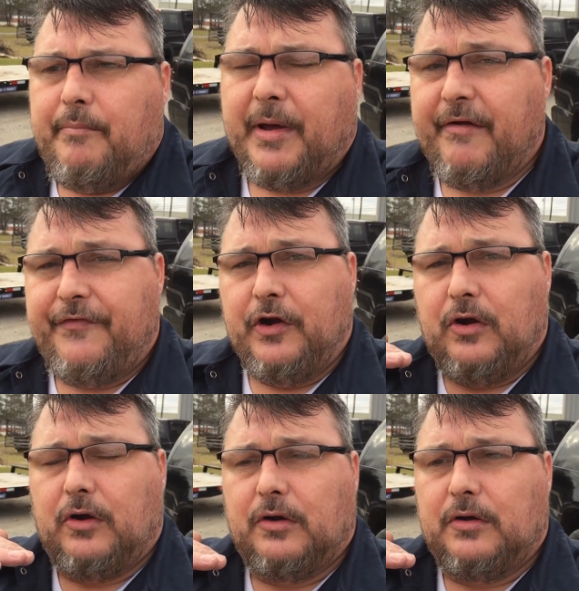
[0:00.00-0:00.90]
but if
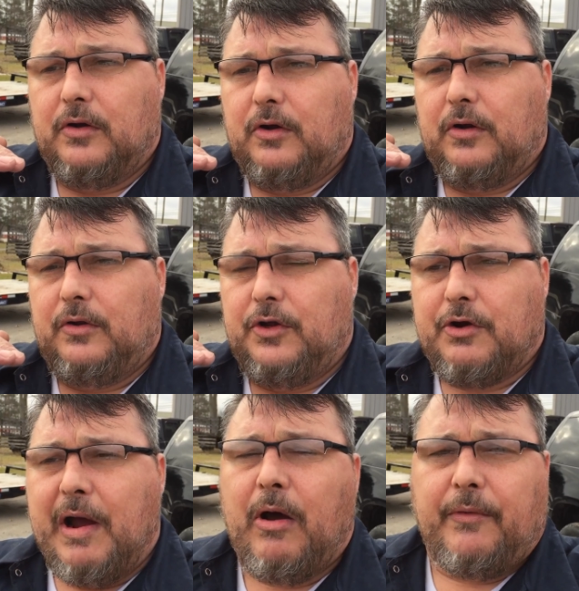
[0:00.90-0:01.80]
you
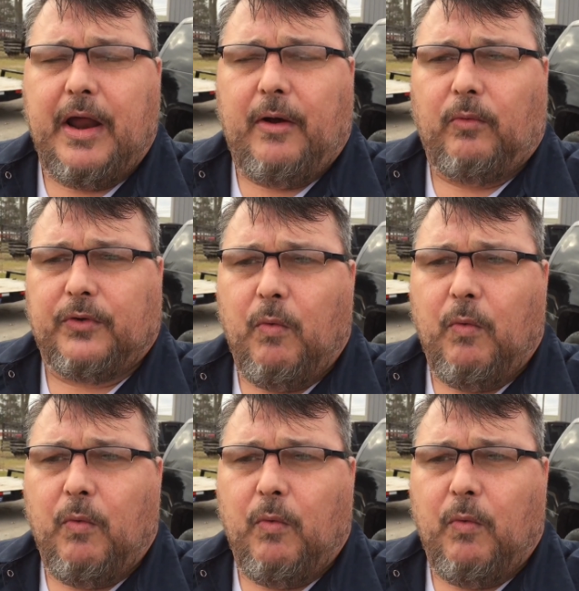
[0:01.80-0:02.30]
ground out